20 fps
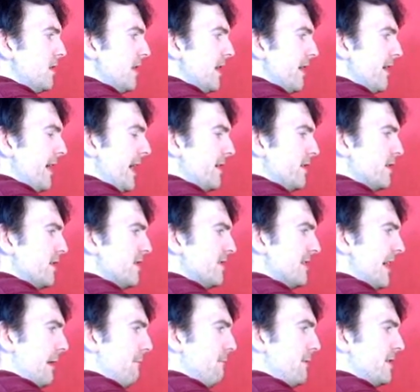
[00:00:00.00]
You can get
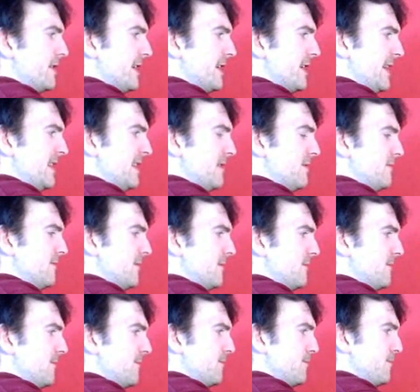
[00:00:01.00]
just sandwiches and
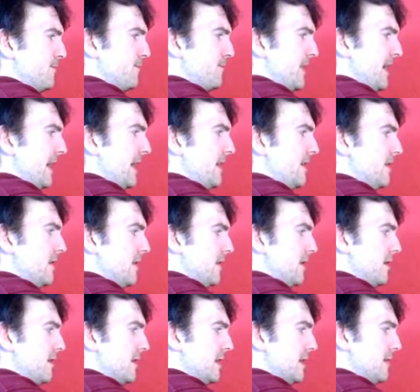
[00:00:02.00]

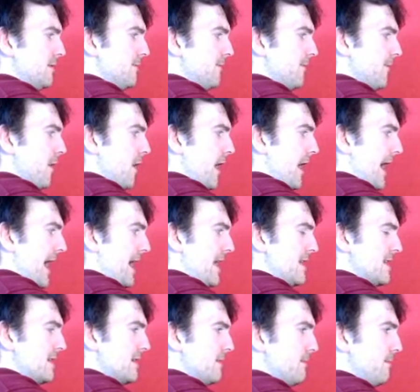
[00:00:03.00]
pizzas and fries.
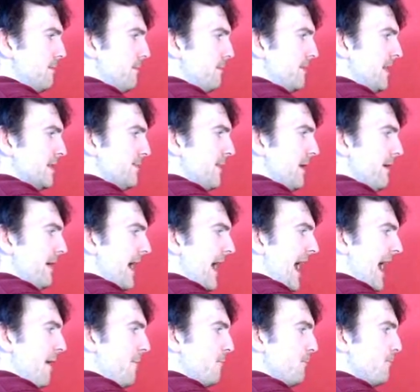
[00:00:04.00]
And that's about
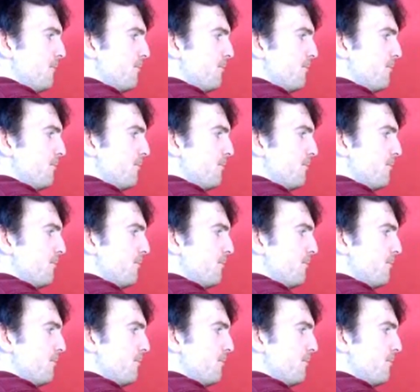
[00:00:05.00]
it.